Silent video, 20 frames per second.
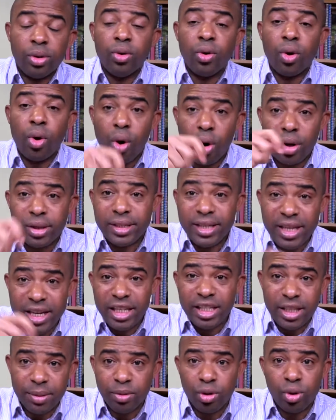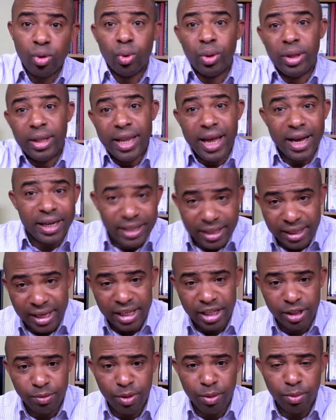to cause Egypt to let
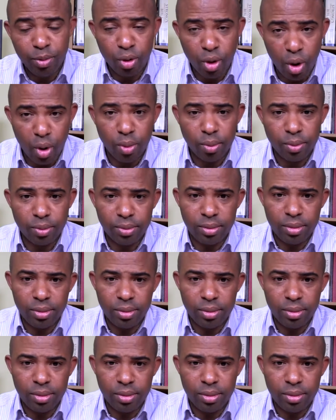his people go.